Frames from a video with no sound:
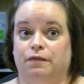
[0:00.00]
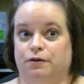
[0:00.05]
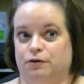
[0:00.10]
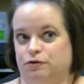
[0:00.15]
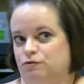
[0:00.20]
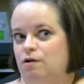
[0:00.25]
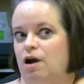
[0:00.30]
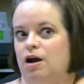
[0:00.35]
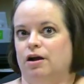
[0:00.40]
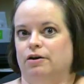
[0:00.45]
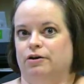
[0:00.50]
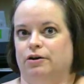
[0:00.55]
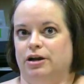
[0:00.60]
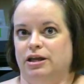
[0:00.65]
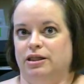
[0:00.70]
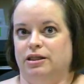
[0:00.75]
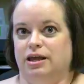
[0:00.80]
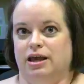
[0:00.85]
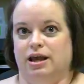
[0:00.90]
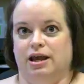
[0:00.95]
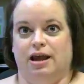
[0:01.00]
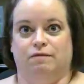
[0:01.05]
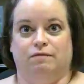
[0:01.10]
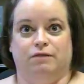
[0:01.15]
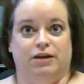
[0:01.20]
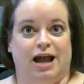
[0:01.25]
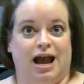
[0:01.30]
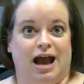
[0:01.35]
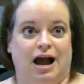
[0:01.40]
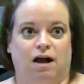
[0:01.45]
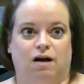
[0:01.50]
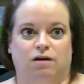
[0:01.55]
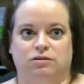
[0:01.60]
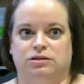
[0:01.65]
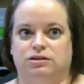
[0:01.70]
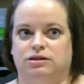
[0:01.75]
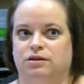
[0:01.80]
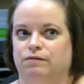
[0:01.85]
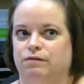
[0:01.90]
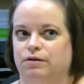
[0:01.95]
there's rock underneath it. Every
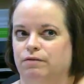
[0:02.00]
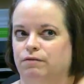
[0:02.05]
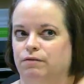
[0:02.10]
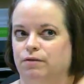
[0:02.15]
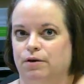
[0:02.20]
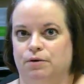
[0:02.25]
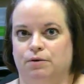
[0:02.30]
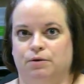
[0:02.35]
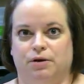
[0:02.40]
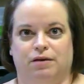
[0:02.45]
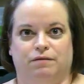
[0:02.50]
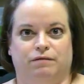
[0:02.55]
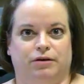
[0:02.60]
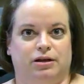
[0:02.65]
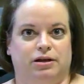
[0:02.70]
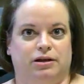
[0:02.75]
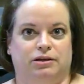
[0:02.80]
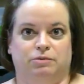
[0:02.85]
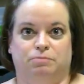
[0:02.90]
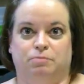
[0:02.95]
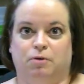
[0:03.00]
house, every road, every